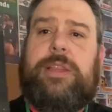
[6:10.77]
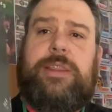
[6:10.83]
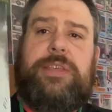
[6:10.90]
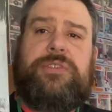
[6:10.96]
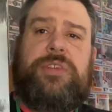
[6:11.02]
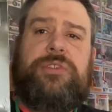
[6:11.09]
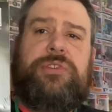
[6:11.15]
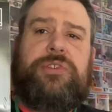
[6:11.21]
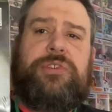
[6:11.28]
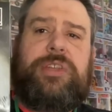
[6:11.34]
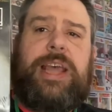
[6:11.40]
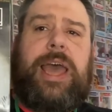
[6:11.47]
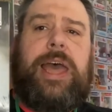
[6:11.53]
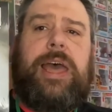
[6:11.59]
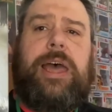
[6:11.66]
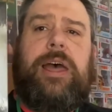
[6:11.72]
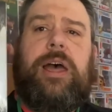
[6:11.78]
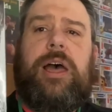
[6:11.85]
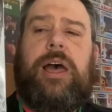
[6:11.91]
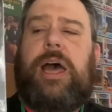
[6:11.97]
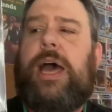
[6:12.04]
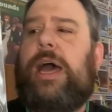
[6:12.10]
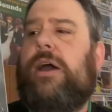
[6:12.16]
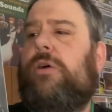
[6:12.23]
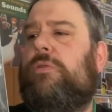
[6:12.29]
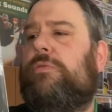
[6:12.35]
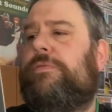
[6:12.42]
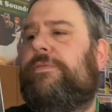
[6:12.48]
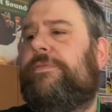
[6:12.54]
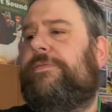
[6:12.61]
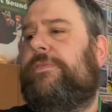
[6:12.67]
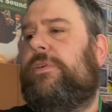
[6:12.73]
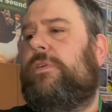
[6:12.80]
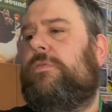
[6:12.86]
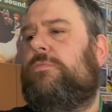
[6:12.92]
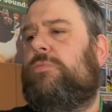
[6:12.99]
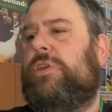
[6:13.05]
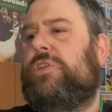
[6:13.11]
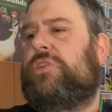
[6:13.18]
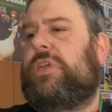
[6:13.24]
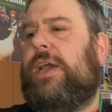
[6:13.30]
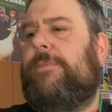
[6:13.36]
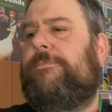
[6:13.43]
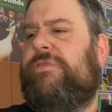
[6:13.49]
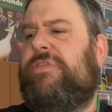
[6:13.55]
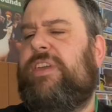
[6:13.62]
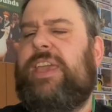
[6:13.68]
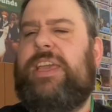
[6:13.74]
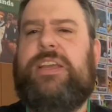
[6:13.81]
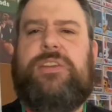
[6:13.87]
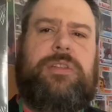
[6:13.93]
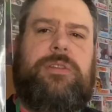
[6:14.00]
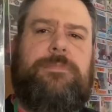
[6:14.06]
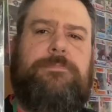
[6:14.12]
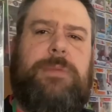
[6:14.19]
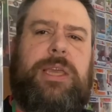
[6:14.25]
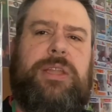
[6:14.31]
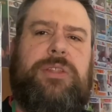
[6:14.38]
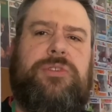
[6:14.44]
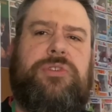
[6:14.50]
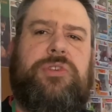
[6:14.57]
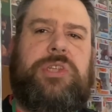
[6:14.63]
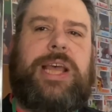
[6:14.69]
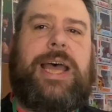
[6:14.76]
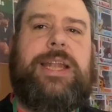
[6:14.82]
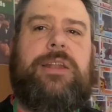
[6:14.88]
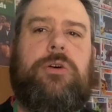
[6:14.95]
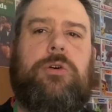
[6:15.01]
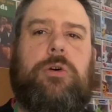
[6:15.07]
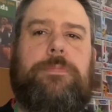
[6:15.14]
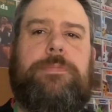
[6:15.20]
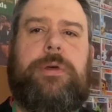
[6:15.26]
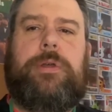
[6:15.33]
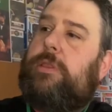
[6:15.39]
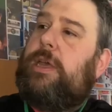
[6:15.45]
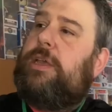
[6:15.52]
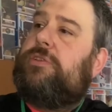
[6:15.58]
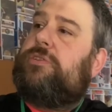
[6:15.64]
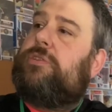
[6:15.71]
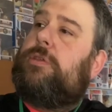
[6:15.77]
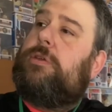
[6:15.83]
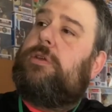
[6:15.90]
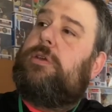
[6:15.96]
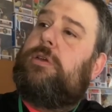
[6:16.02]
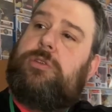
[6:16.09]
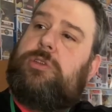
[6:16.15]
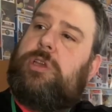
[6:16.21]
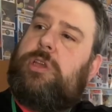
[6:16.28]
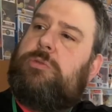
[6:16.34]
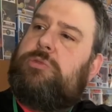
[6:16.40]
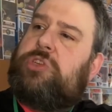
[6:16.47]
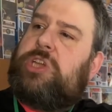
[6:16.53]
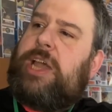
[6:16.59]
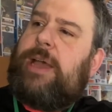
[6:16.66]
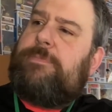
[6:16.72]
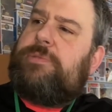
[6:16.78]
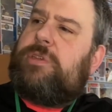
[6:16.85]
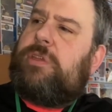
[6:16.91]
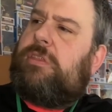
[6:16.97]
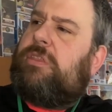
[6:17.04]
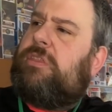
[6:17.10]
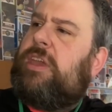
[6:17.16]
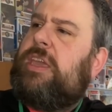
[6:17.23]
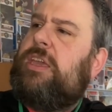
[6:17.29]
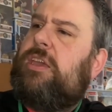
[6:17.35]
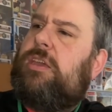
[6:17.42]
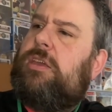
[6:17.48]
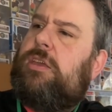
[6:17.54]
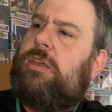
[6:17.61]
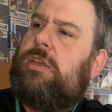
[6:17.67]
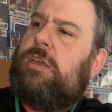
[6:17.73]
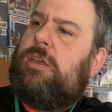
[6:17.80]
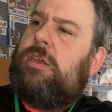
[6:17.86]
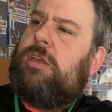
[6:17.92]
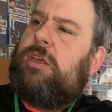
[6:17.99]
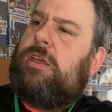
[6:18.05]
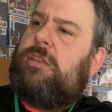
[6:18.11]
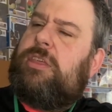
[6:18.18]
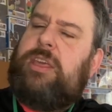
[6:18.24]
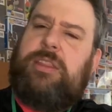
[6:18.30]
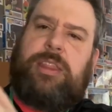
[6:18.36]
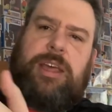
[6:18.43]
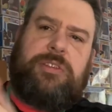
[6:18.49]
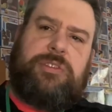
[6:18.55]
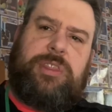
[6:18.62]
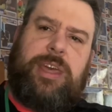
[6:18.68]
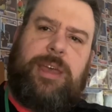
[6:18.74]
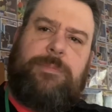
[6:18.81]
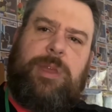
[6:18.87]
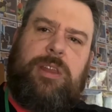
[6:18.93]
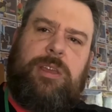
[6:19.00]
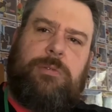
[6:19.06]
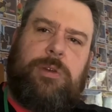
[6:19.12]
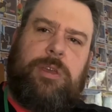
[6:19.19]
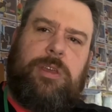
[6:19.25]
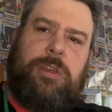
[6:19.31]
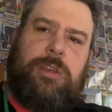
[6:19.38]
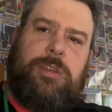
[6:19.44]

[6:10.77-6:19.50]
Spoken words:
This is Stare Auf, which I think means stand up. There's the two chaps, I think that's them anyway.